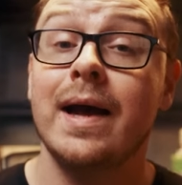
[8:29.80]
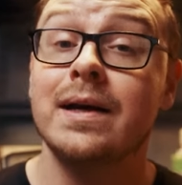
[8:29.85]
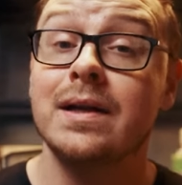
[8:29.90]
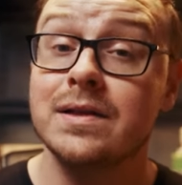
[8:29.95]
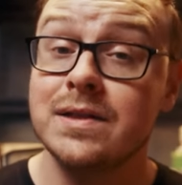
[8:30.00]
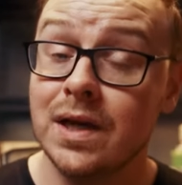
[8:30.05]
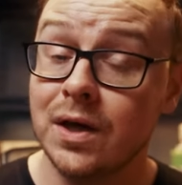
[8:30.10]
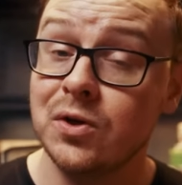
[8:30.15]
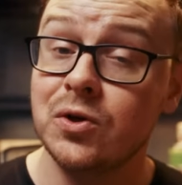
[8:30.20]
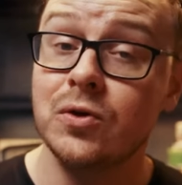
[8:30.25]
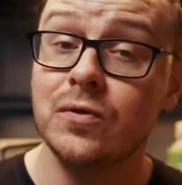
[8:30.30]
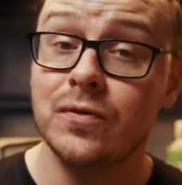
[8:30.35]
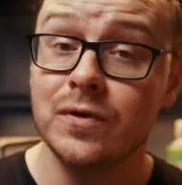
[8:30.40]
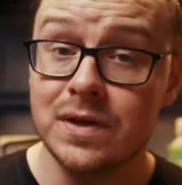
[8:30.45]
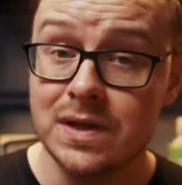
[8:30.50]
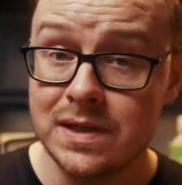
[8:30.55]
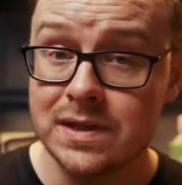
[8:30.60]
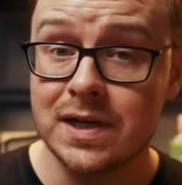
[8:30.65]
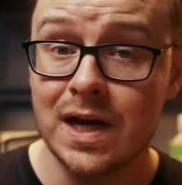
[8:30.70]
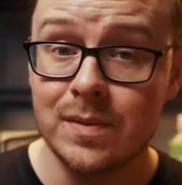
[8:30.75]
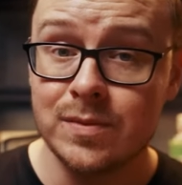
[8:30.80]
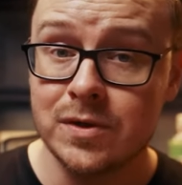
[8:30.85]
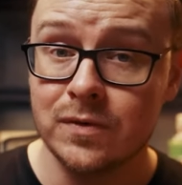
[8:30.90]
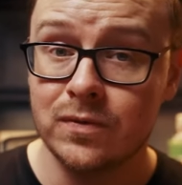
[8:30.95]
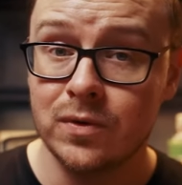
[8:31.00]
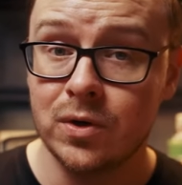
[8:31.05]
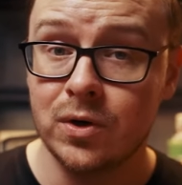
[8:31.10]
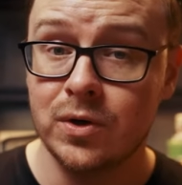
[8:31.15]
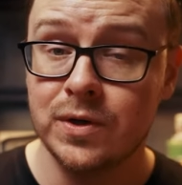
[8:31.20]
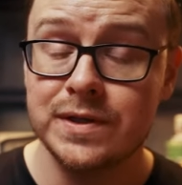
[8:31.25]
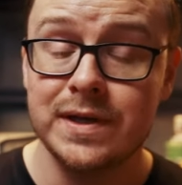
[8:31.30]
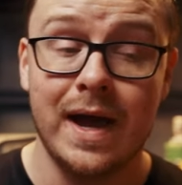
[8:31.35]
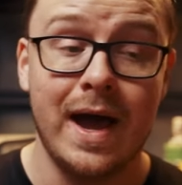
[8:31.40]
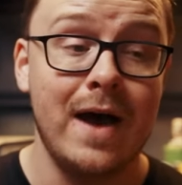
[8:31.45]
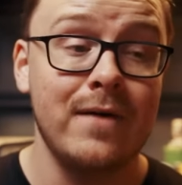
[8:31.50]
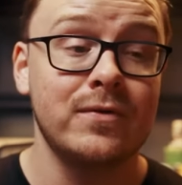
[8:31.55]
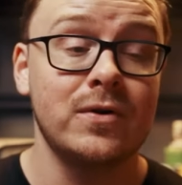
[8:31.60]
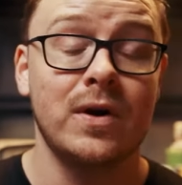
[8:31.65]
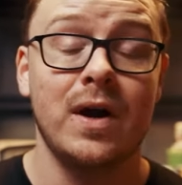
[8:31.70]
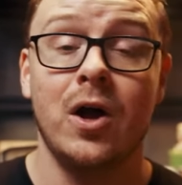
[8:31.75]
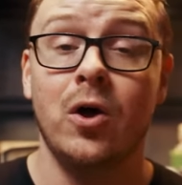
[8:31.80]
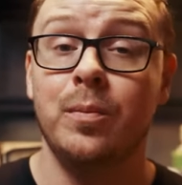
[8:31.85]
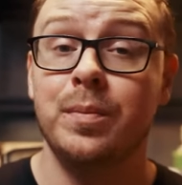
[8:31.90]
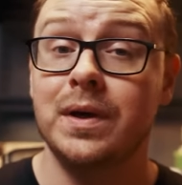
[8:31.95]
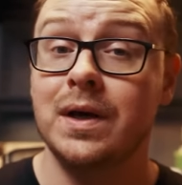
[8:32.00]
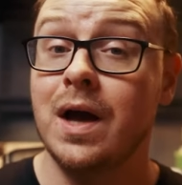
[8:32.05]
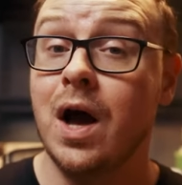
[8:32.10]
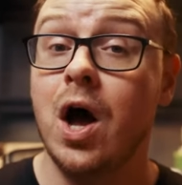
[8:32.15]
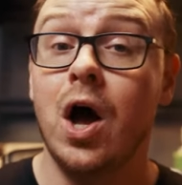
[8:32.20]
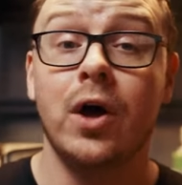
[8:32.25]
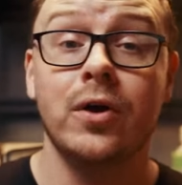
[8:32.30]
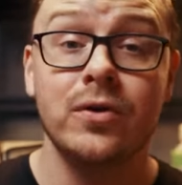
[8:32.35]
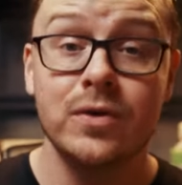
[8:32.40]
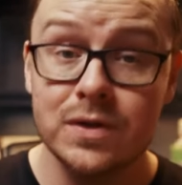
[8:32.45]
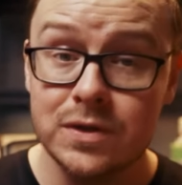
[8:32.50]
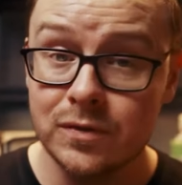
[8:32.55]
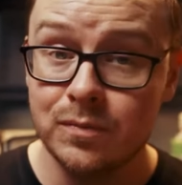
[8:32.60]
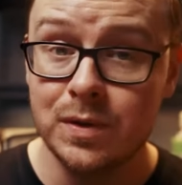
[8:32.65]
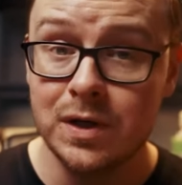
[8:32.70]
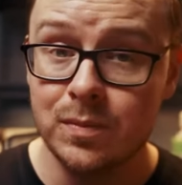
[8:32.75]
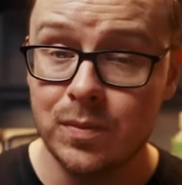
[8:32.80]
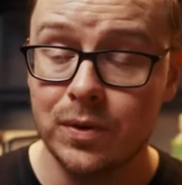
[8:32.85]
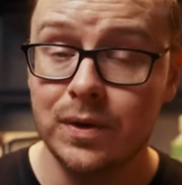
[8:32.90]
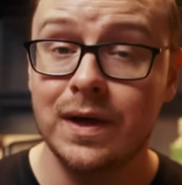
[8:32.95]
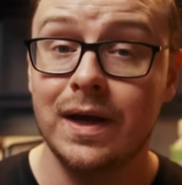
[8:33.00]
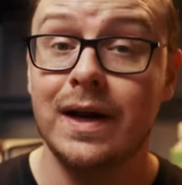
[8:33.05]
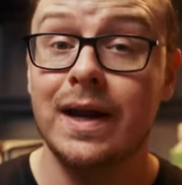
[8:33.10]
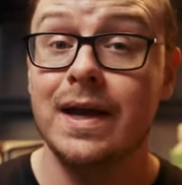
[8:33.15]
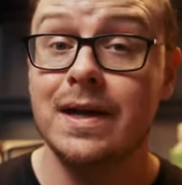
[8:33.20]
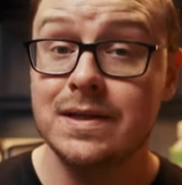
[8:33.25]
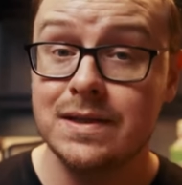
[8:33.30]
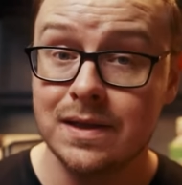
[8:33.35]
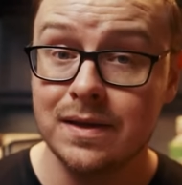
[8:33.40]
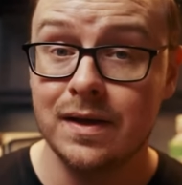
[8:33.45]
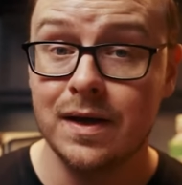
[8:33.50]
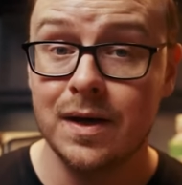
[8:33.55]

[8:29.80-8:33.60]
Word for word: I can tell you for these types of roles, after helping hundreds of people get into